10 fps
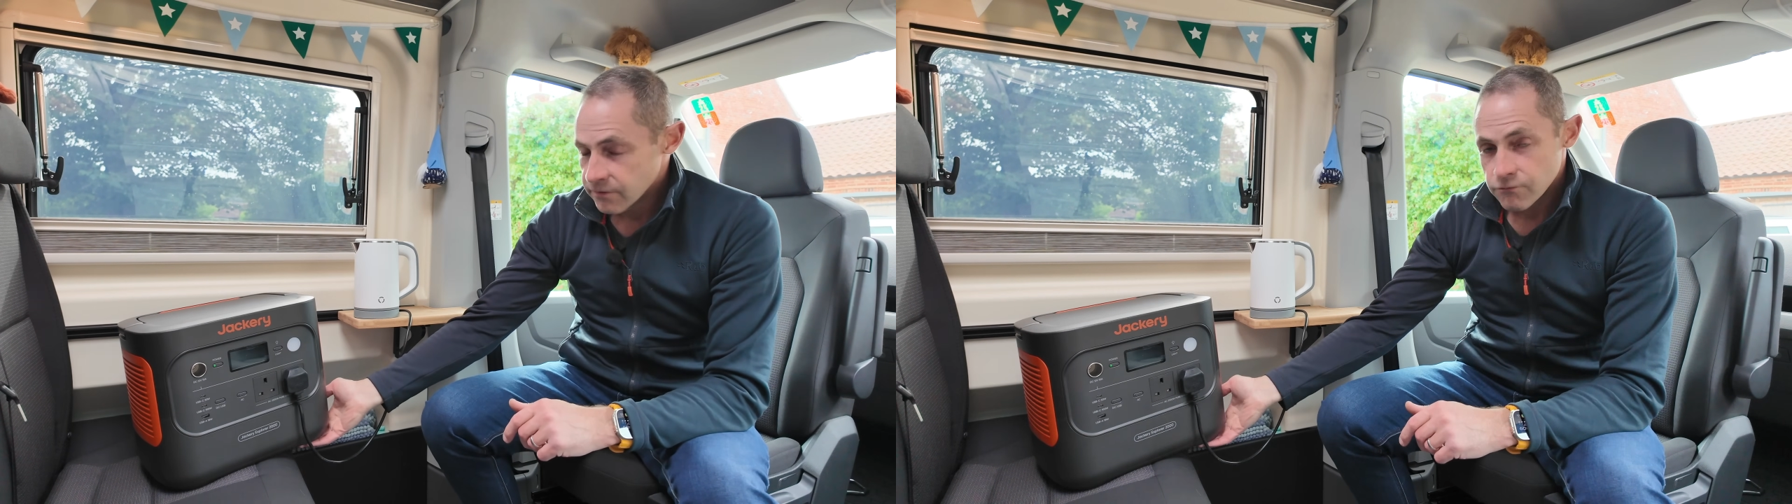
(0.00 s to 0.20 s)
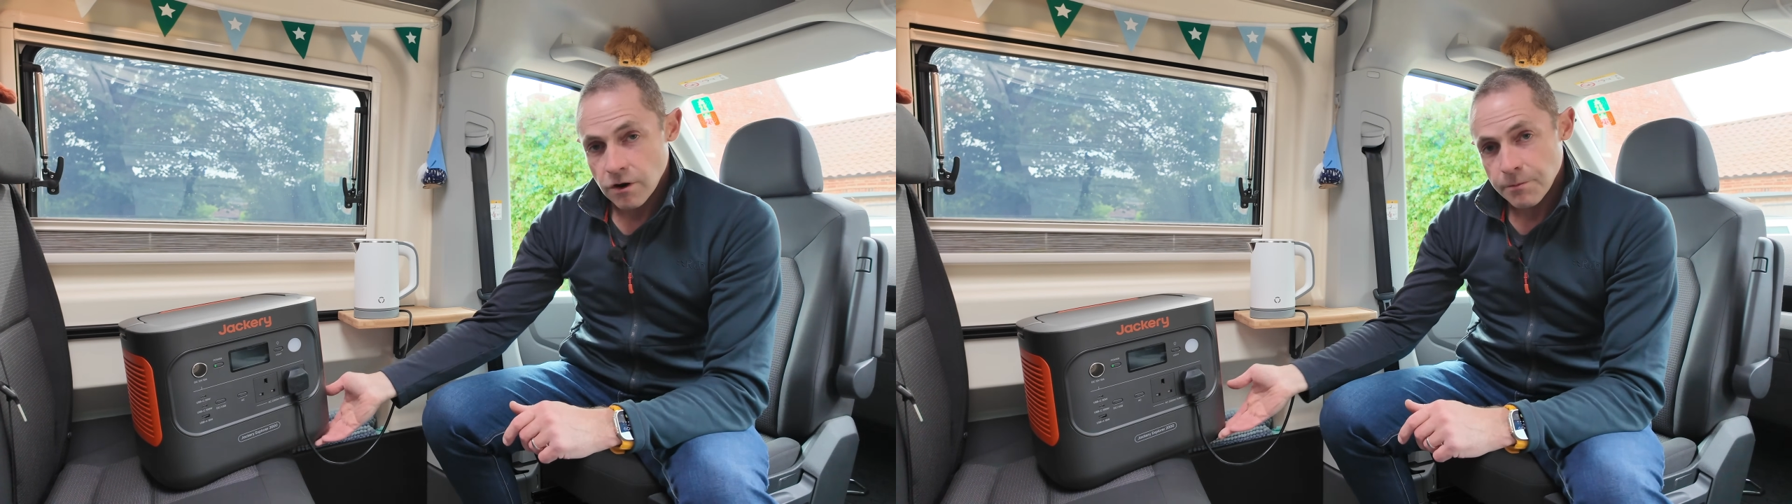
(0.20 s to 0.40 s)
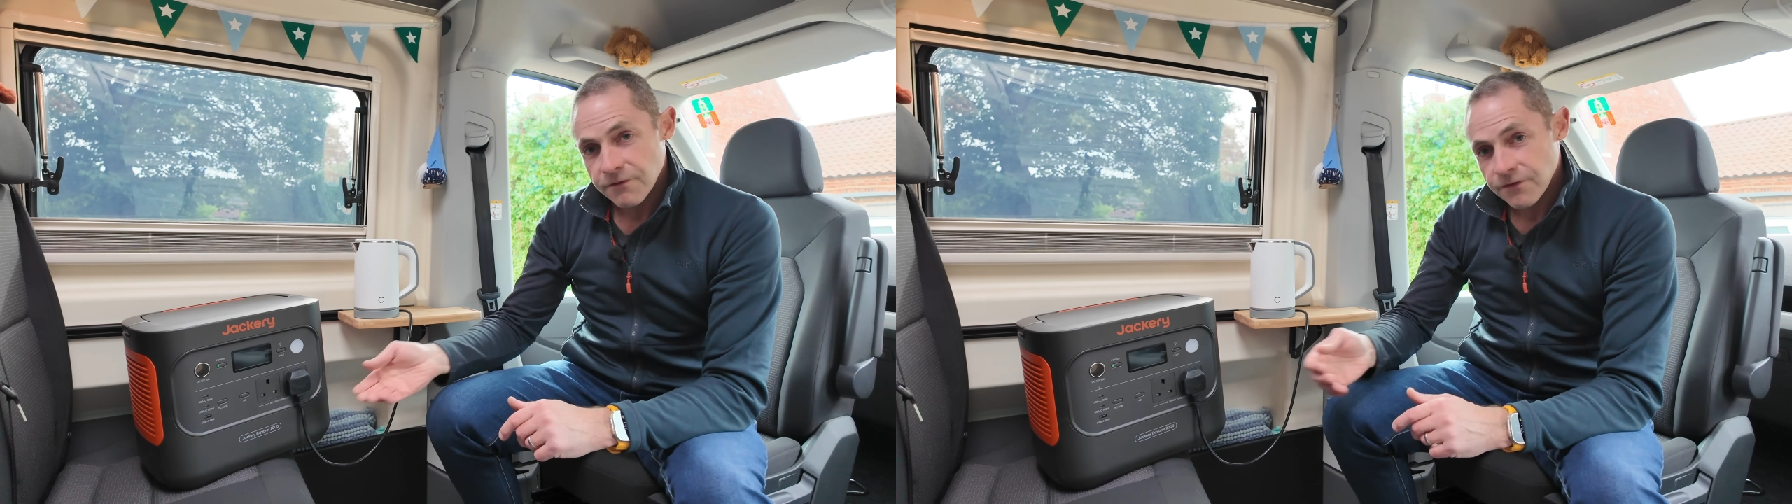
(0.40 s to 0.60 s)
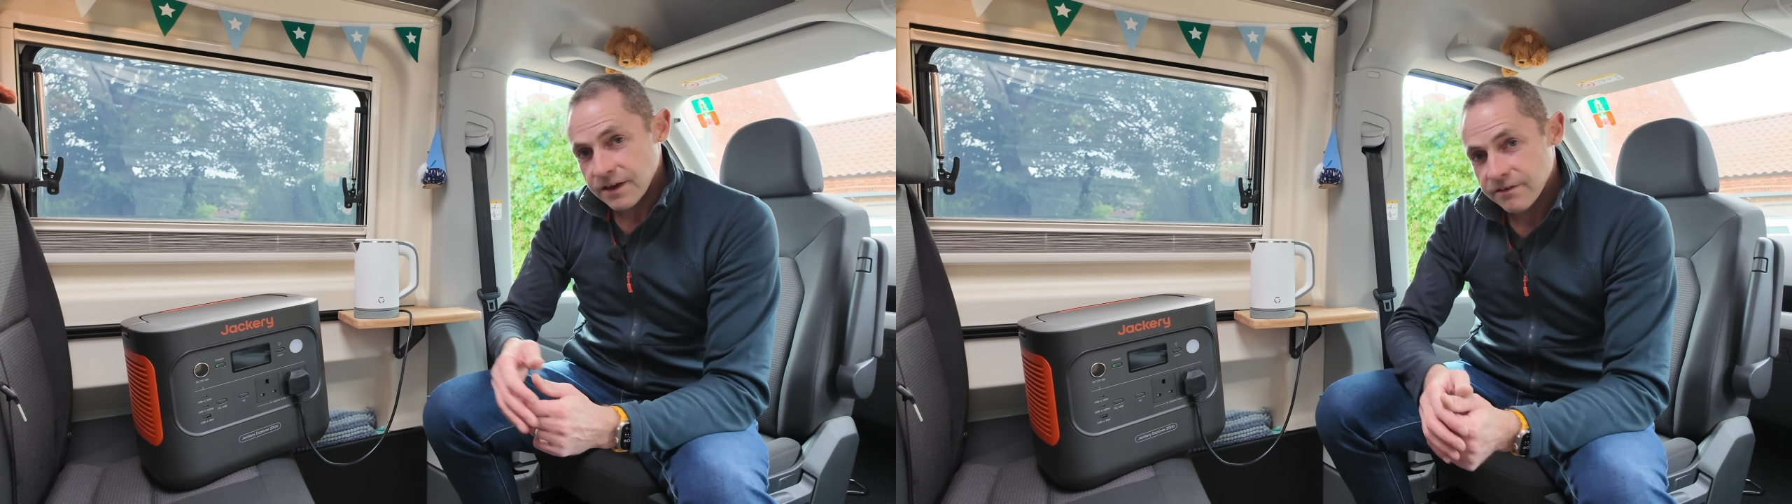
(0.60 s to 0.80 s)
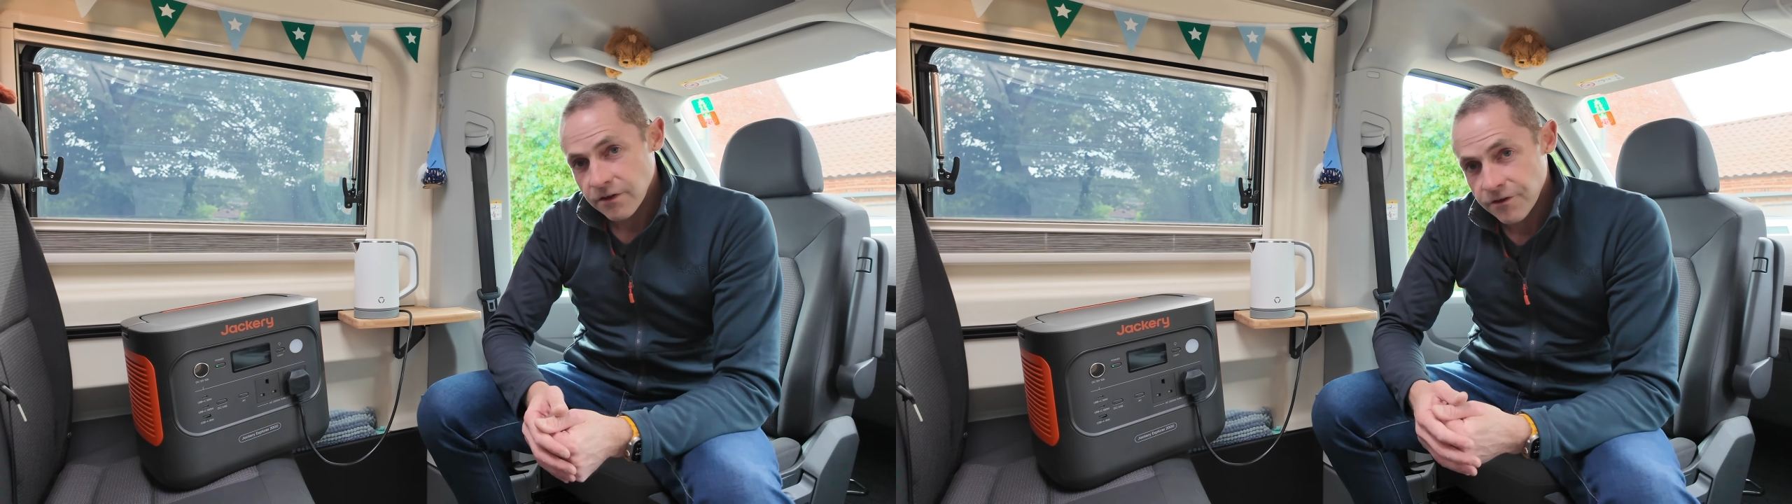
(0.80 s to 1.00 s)
Rubber
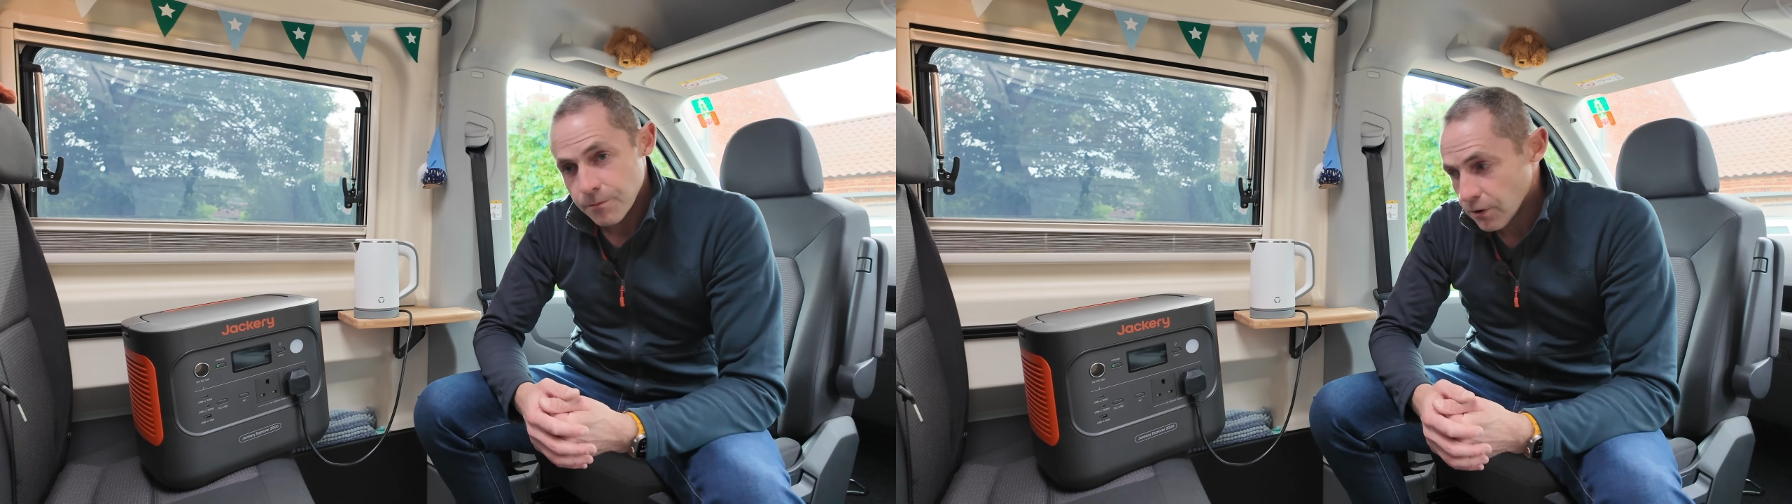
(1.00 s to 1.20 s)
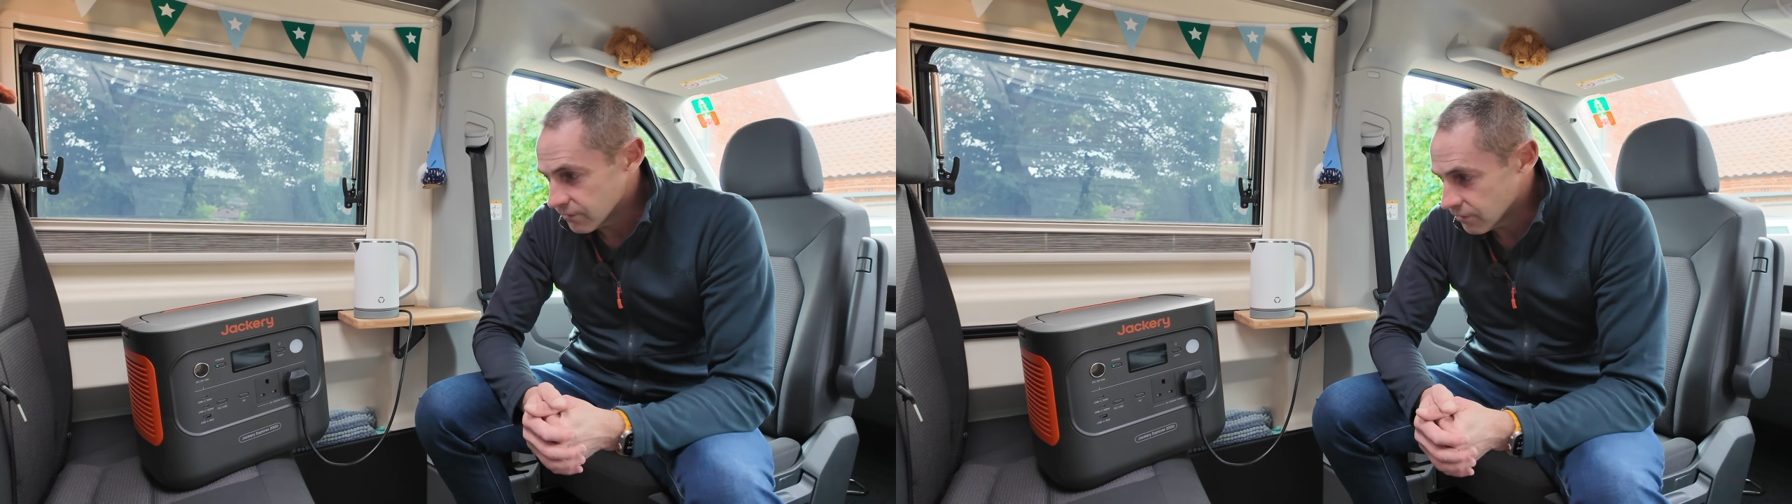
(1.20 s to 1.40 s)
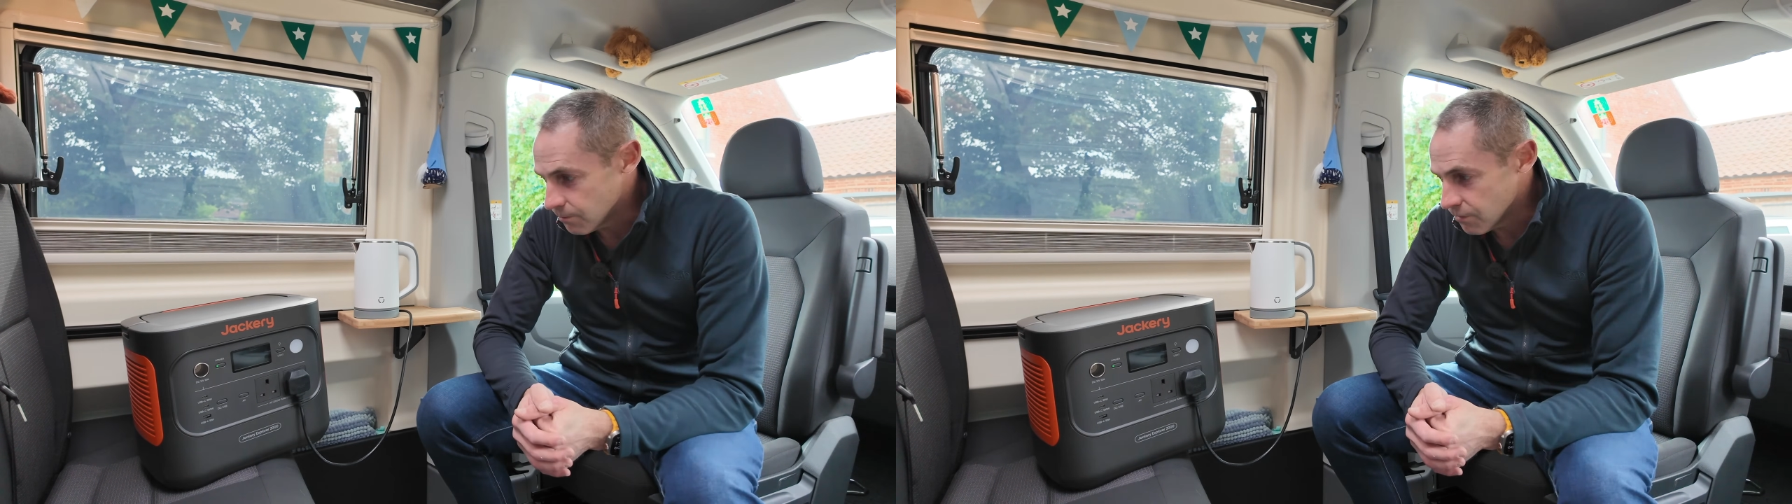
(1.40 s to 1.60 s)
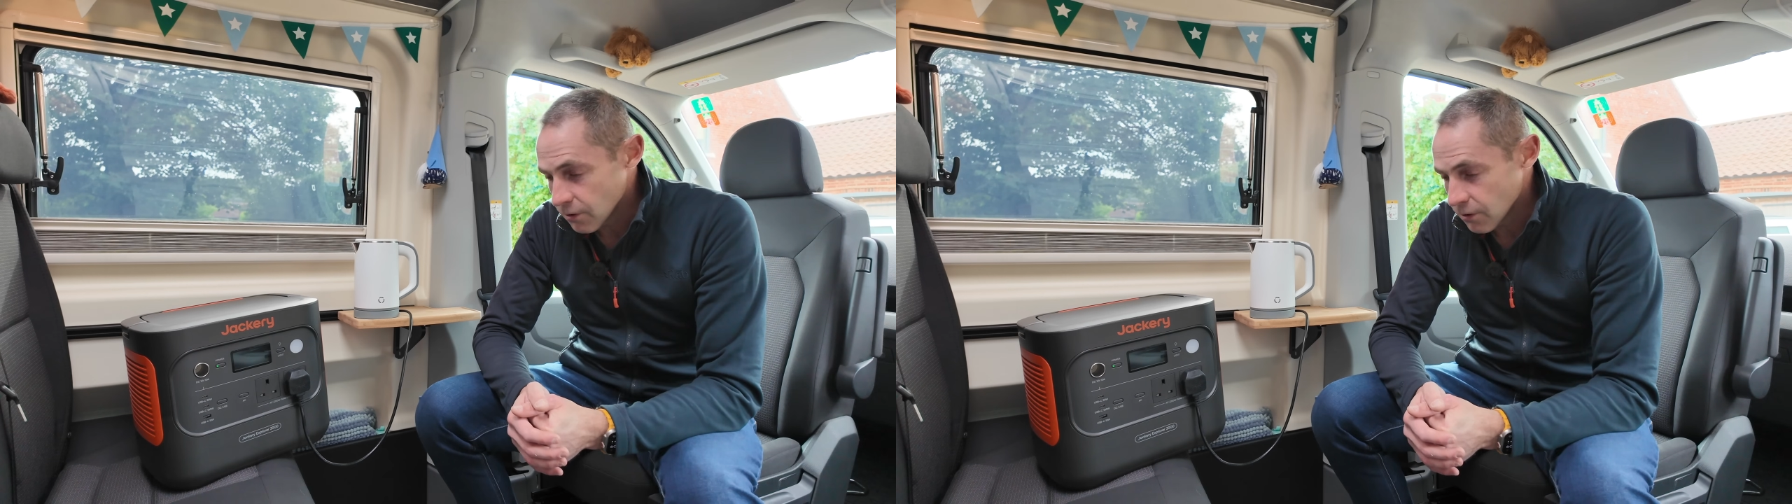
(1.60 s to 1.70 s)
feet on the bottom,